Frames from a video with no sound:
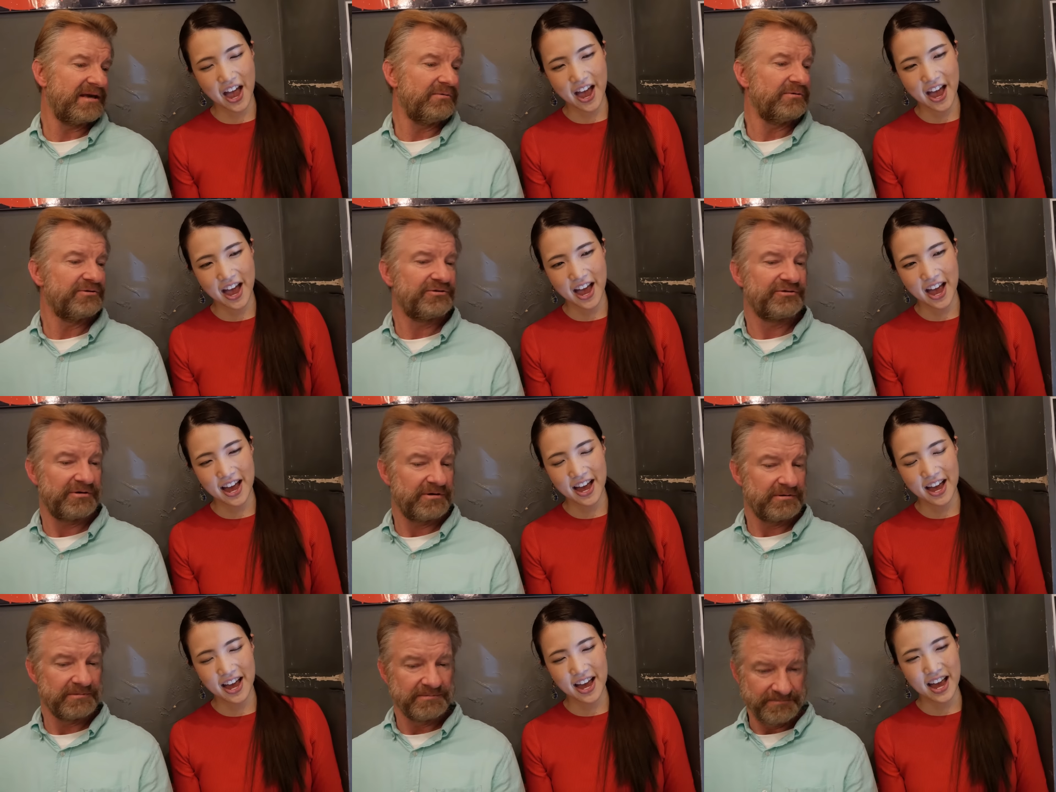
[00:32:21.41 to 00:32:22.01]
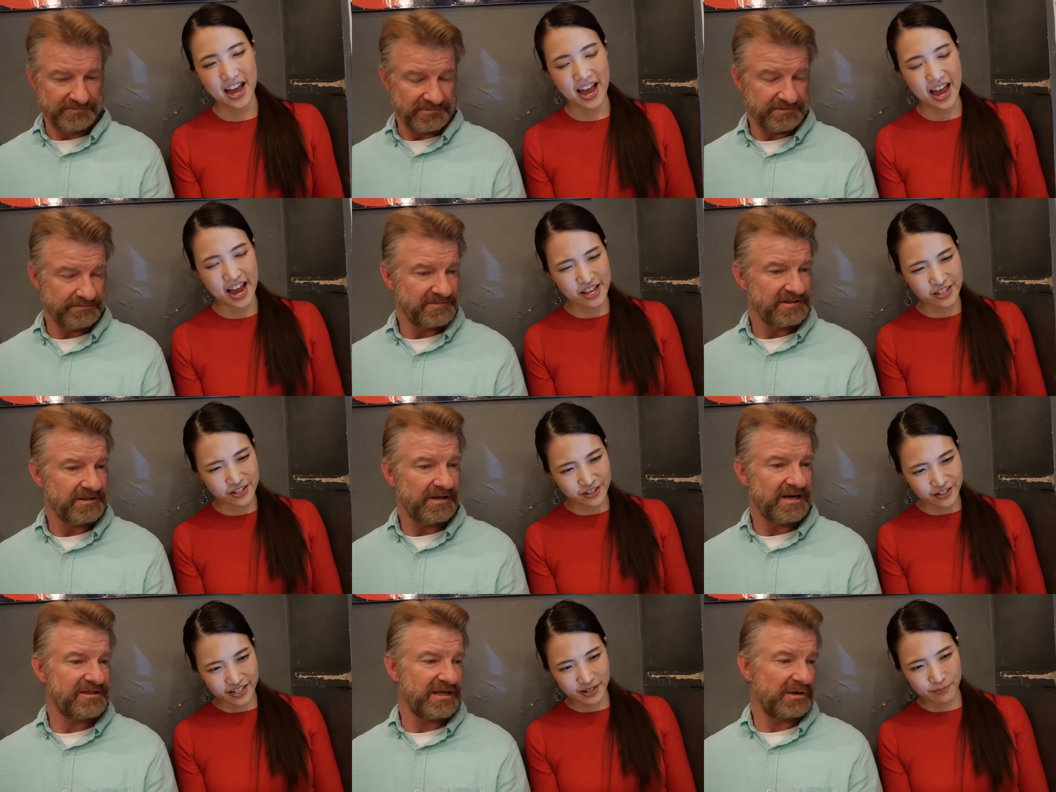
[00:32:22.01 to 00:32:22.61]
Speaker 1: Is there
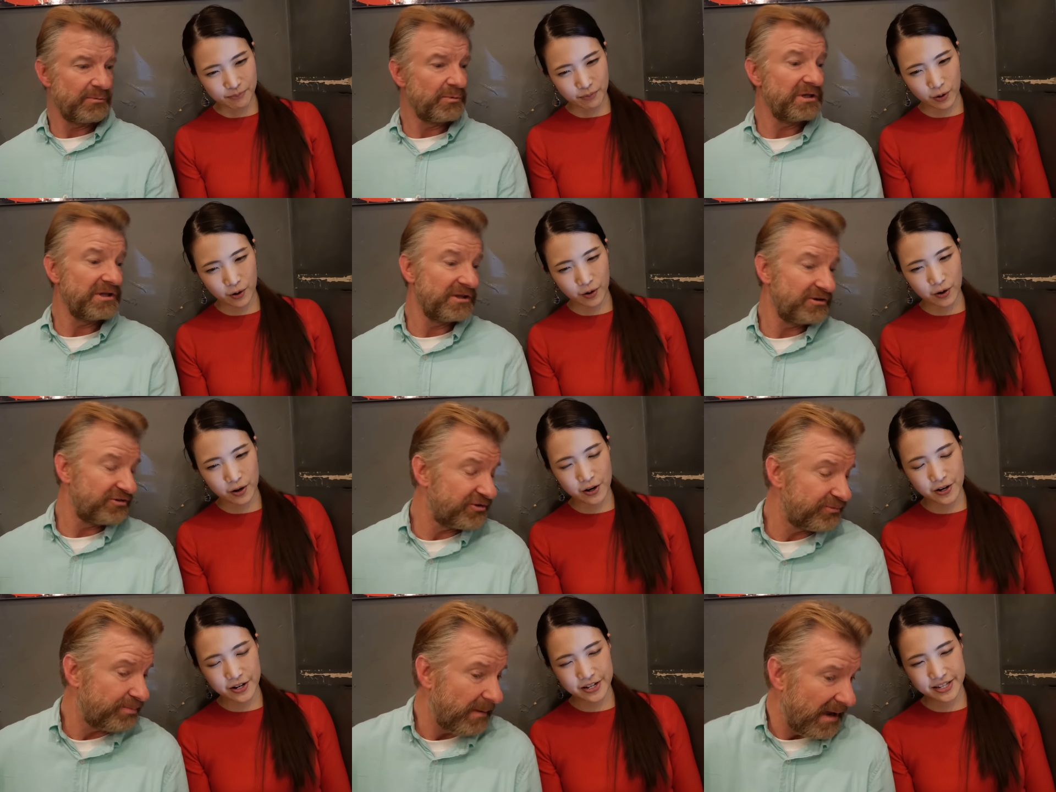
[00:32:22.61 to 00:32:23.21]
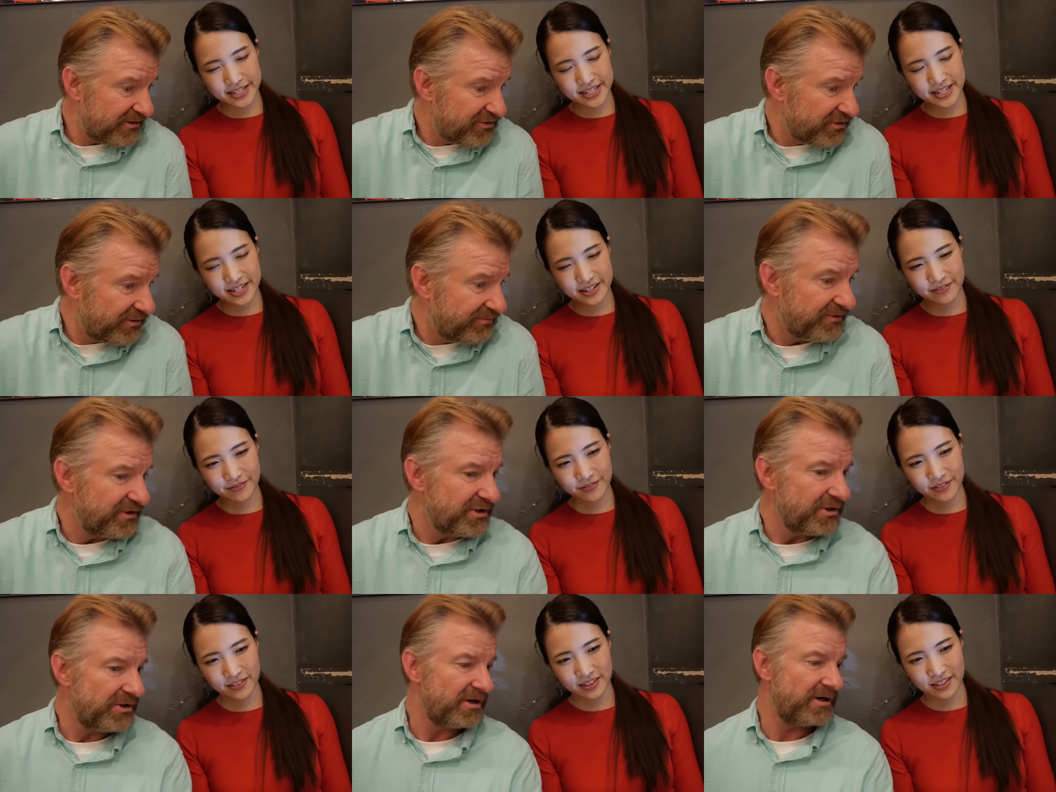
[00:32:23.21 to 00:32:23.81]
anything really special
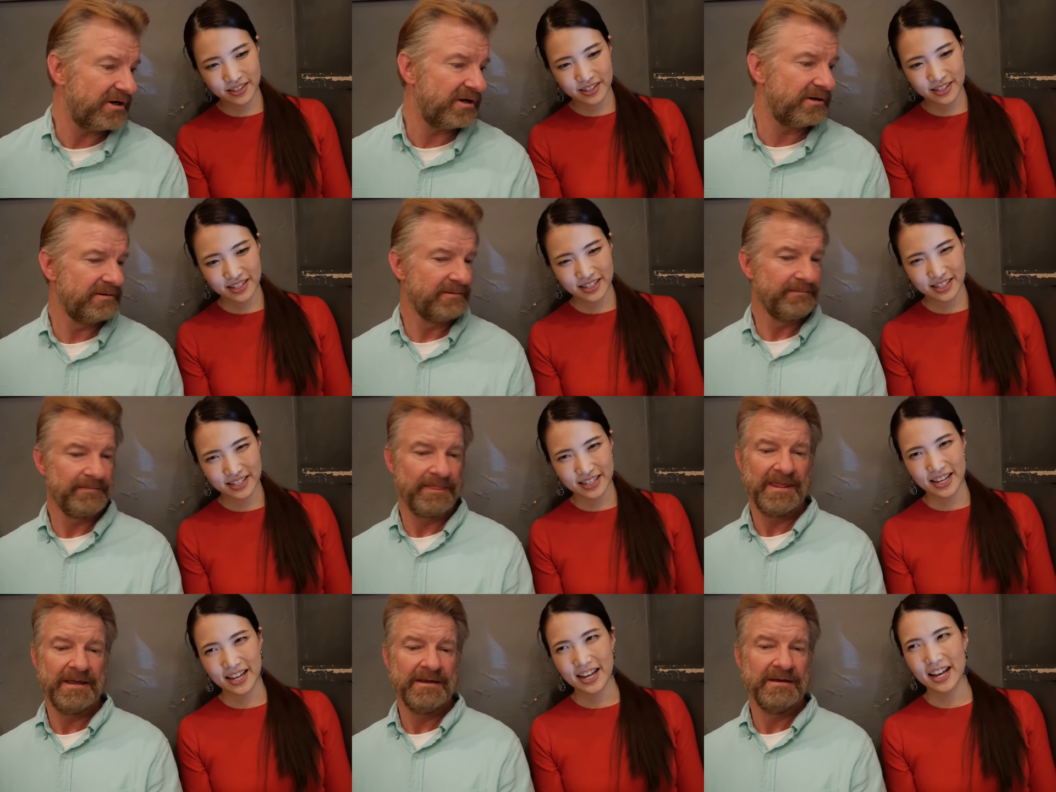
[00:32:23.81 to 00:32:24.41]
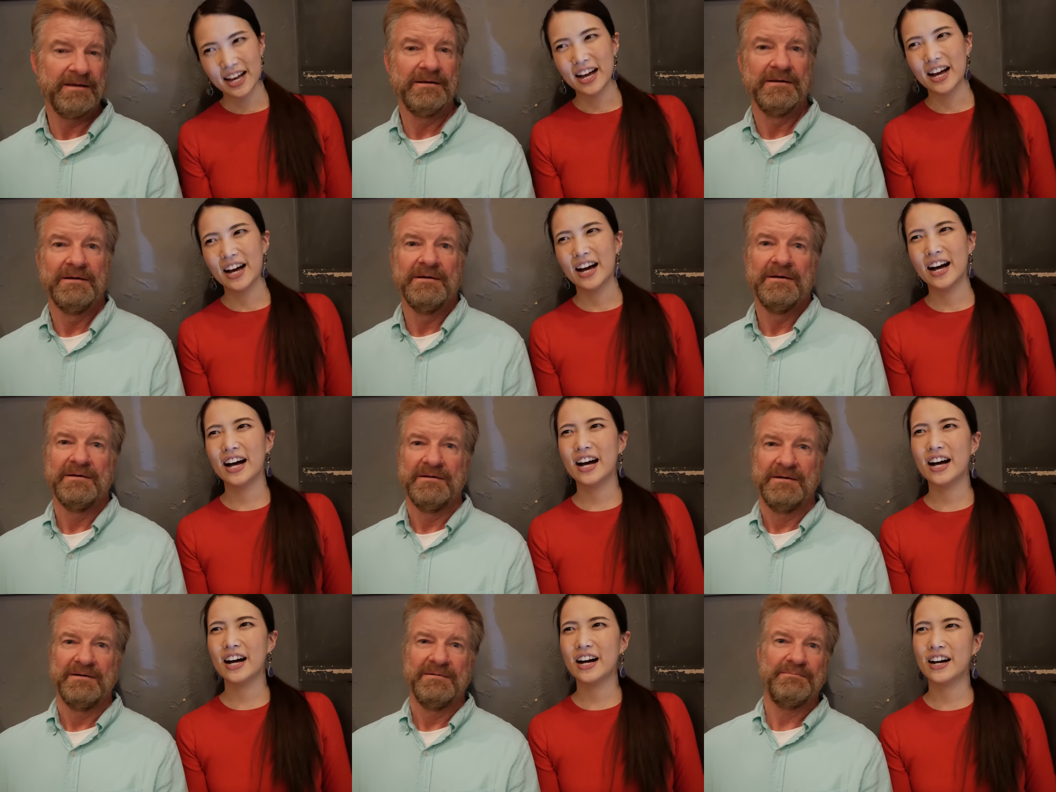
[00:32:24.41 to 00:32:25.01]
for you here?
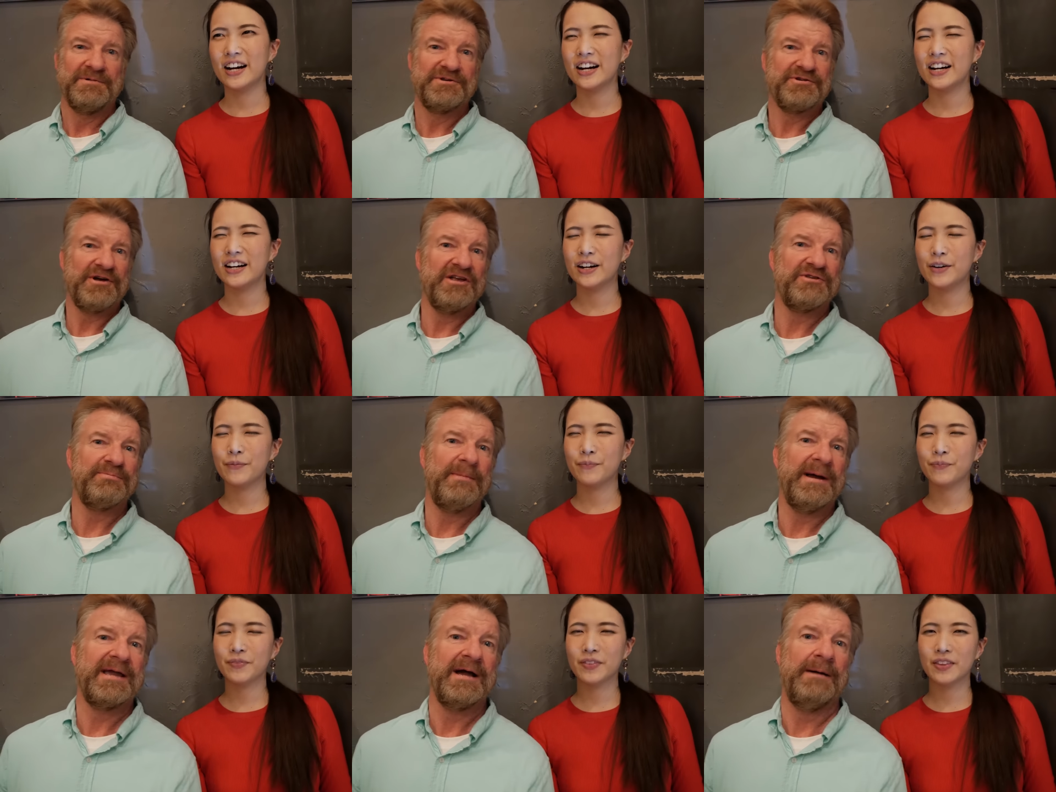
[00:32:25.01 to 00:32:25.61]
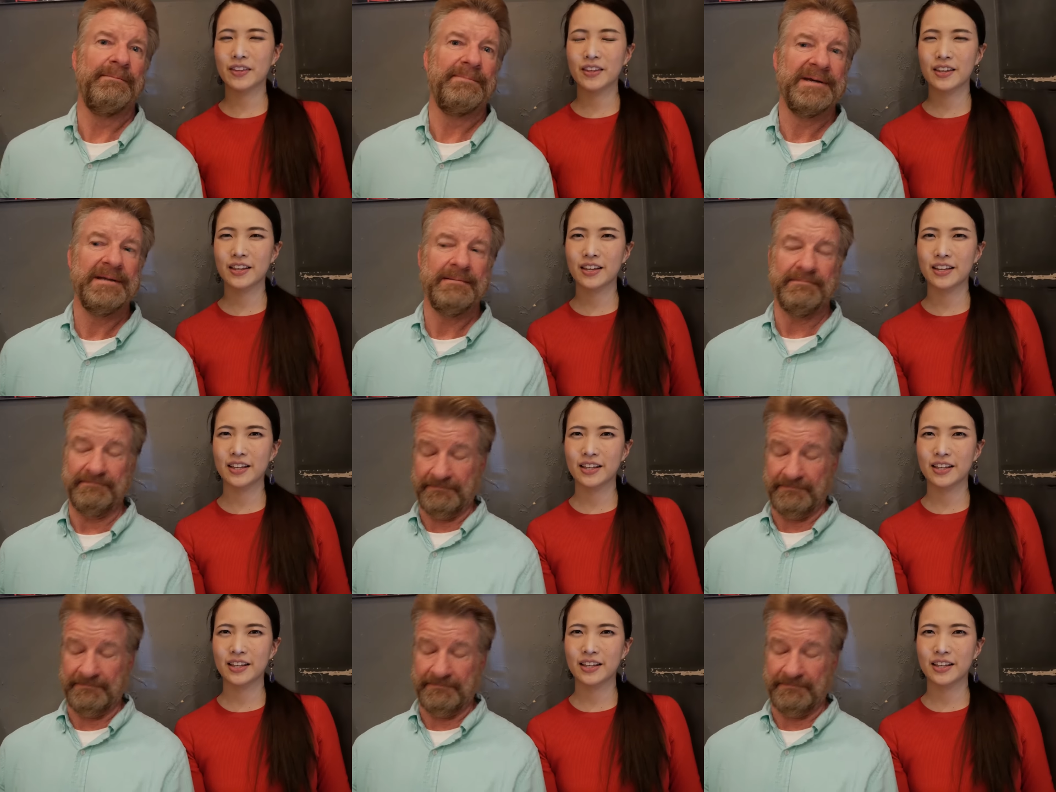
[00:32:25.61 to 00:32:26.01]
Besides my company?